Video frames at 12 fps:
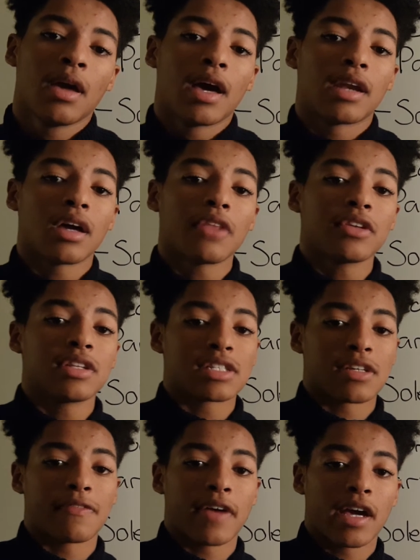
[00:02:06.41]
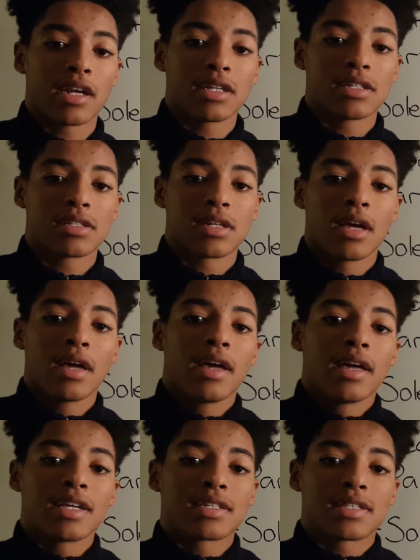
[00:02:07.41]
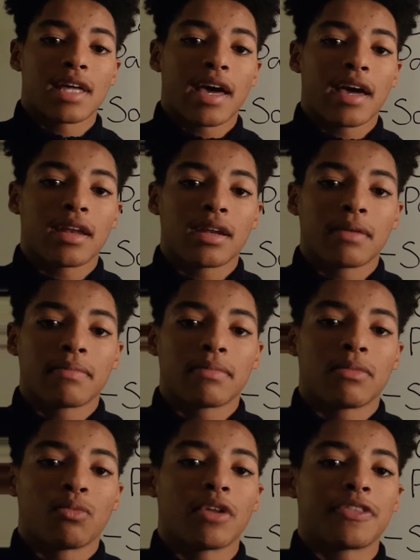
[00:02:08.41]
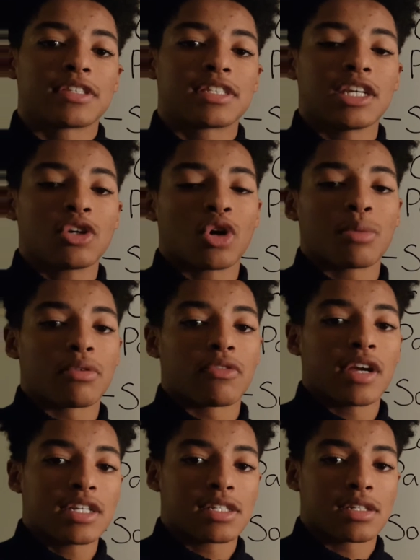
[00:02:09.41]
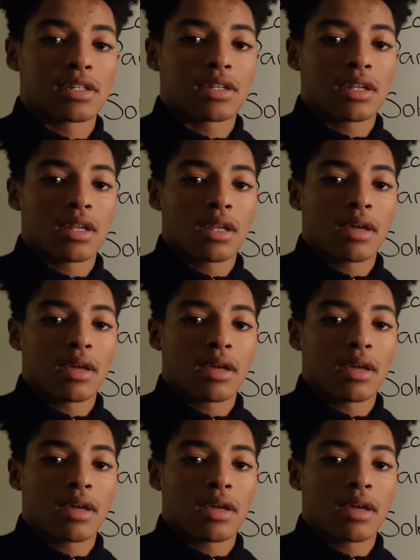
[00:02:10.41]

Another disadvantage is that with a C corporation,